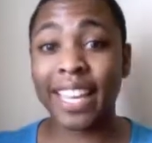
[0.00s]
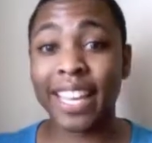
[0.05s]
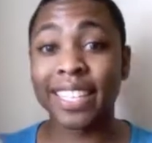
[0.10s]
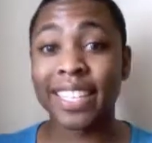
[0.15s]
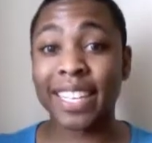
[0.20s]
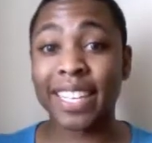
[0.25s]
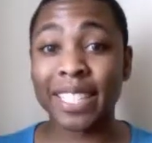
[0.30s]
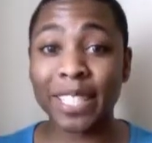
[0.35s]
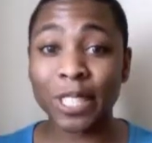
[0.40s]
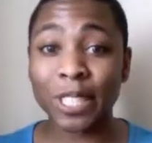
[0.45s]

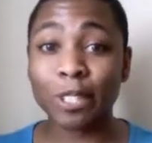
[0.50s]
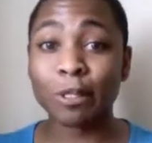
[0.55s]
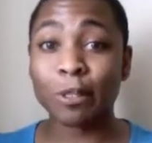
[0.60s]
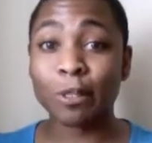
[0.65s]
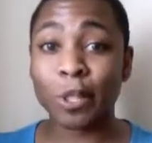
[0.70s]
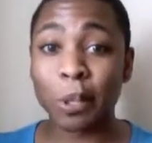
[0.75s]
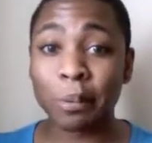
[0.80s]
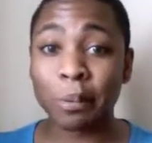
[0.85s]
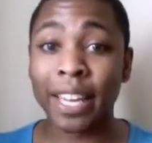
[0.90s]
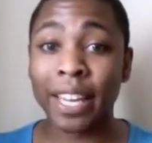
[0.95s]
Dance and
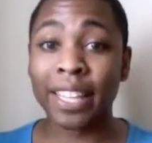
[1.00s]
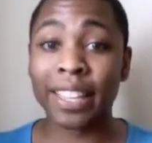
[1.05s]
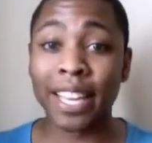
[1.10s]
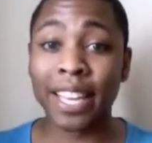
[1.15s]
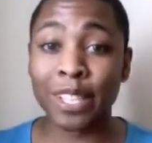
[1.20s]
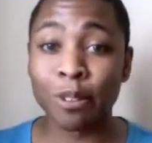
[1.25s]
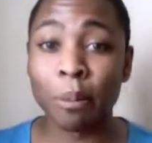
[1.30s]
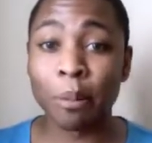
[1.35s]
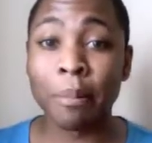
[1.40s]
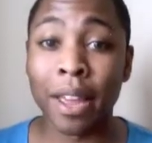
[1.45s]
YouTube, like
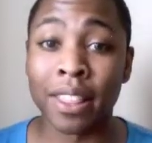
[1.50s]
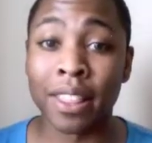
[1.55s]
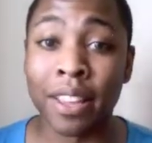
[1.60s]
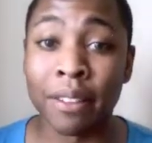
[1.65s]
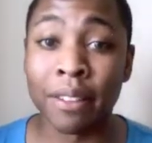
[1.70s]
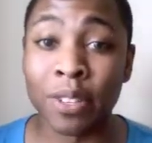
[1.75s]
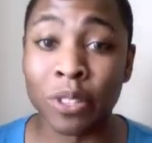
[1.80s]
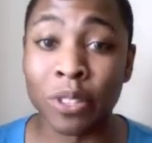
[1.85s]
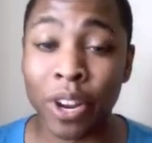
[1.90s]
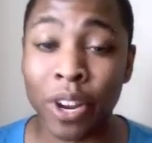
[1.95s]
that's where my
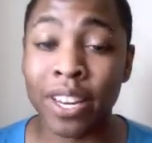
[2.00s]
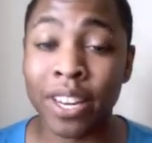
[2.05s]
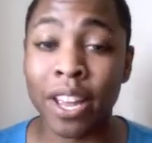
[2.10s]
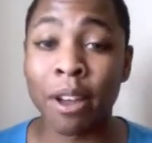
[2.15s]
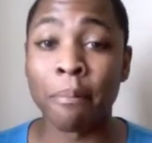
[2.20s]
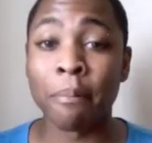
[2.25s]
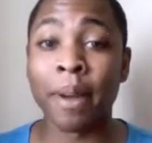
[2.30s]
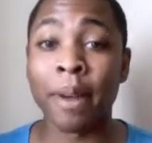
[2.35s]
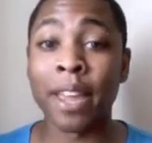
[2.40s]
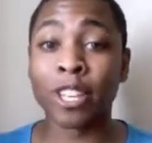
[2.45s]
love is right
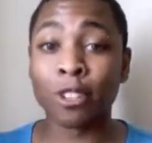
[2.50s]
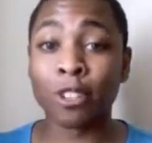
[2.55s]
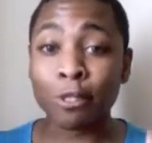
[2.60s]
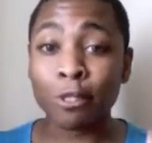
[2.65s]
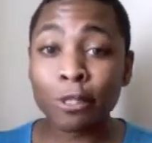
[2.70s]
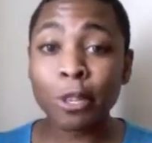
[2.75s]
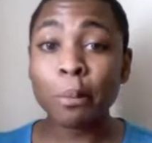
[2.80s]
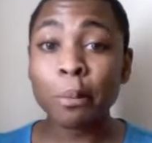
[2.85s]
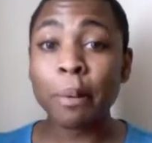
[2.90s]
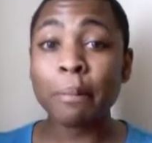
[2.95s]
now. My
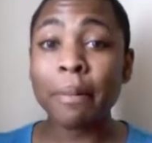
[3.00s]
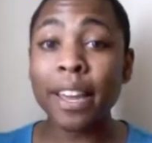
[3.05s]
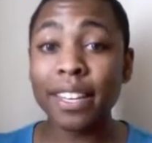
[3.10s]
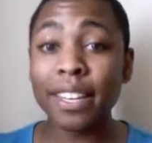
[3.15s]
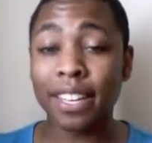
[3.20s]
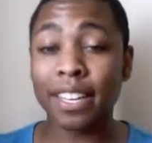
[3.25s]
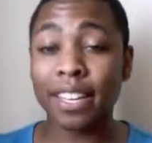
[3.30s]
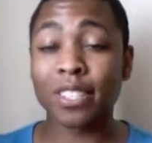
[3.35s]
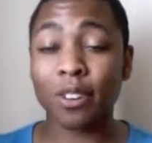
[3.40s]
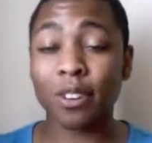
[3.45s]
YouTube and my
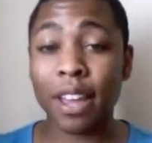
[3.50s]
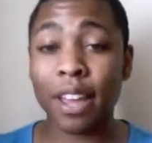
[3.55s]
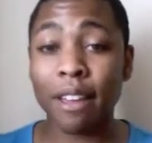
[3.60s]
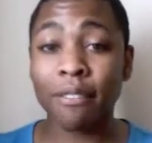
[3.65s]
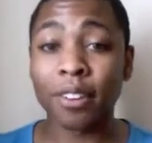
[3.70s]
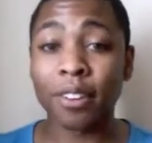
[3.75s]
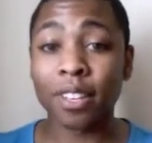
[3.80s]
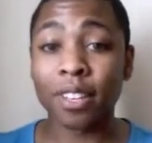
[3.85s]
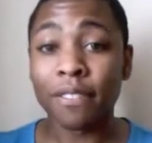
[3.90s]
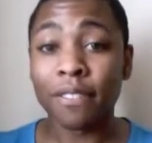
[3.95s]
dance are
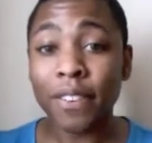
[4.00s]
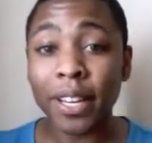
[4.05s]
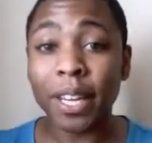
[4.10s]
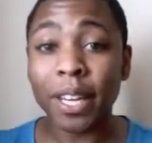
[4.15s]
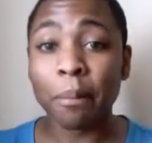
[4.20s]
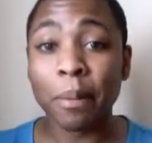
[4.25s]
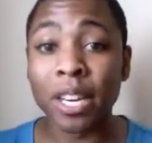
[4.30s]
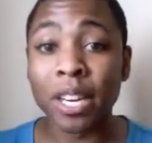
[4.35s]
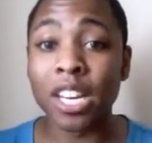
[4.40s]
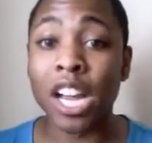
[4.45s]
having a
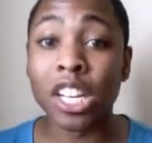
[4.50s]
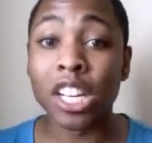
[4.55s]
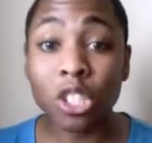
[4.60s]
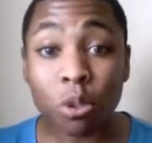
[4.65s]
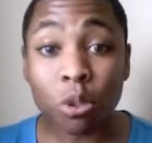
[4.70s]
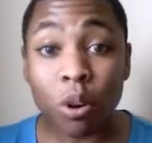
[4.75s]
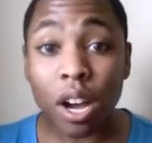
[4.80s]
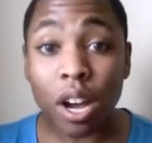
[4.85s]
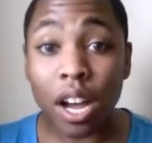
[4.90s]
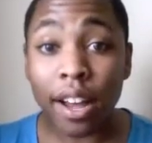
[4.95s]
fucking menage a
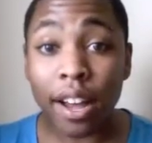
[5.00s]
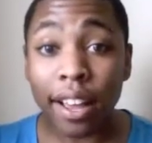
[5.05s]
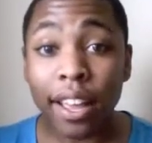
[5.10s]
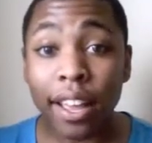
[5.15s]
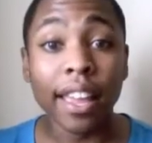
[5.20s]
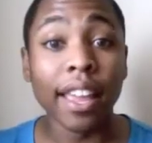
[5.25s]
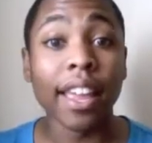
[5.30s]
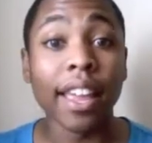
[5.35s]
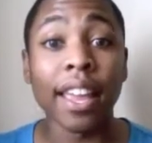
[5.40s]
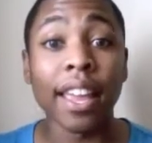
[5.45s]
trois,
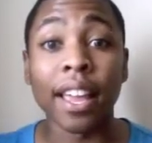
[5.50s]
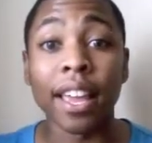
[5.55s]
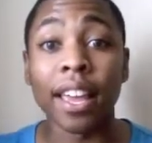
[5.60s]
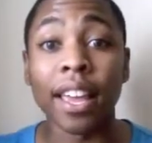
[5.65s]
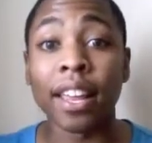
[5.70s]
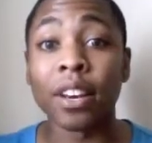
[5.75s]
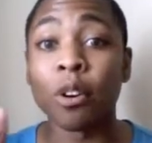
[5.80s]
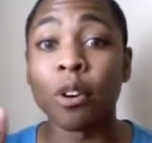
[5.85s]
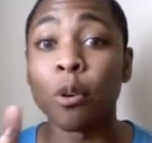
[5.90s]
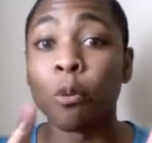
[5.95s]

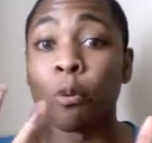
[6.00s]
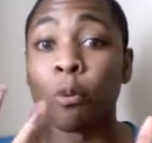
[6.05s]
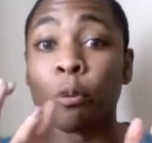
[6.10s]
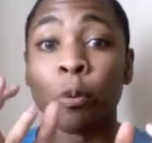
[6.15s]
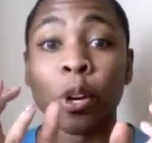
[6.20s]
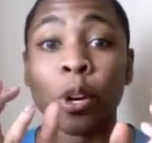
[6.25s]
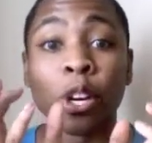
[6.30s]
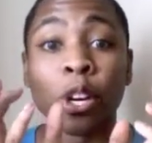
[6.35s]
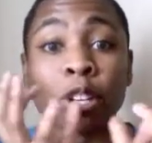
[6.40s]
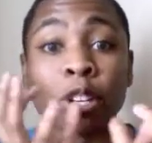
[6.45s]
and
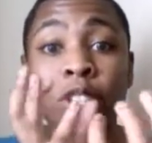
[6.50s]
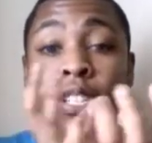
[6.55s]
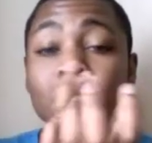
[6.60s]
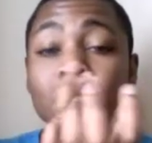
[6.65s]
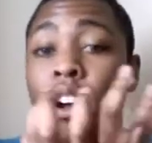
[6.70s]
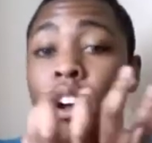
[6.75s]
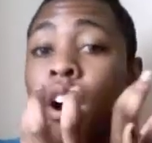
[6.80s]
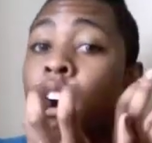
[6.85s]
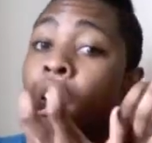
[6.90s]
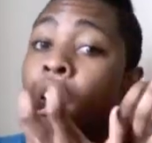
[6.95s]
we're just
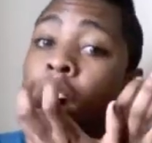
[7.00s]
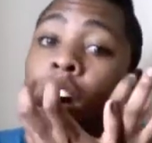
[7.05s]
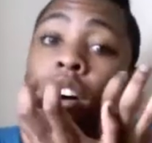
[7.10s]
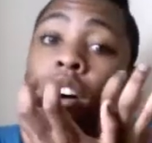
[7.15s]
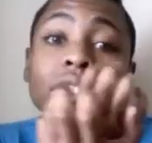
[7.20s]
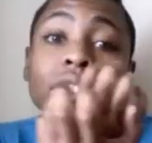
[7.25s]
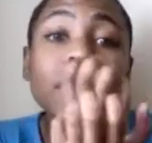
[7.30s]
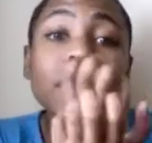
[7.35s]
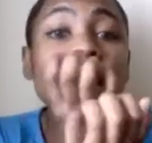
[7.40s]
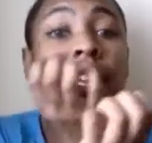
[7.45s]

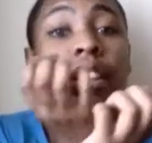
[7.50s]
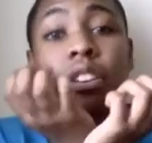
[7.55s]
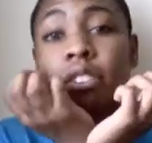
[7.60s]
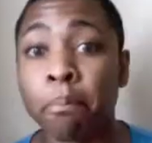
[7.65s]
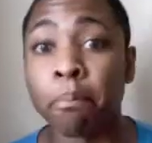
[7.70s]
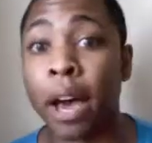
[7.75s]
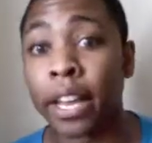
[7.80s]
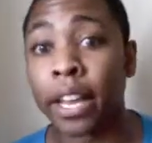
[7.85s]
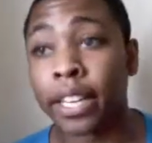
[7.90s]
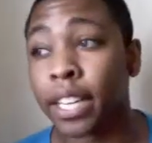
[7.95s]
all together.
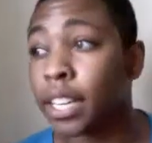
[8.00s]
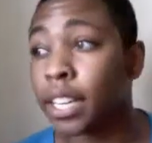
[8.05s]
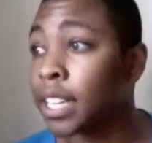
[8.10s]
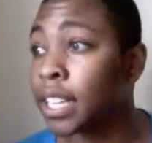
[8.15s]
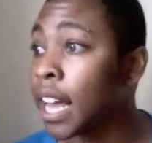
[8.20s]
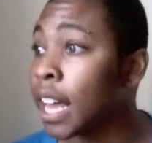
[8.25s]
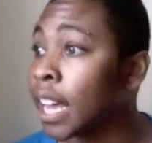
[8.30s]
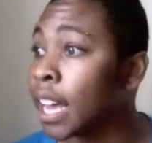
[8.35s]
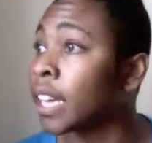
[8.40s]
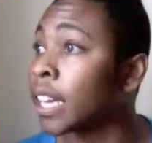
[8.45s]
Bonnie and
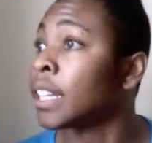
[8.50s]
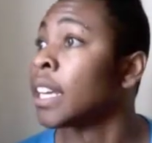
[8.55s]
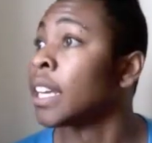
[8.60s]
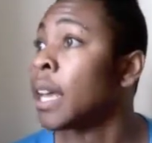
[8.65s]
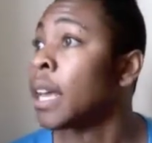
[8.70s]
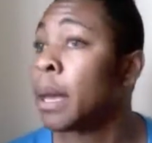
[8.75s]
Clyde.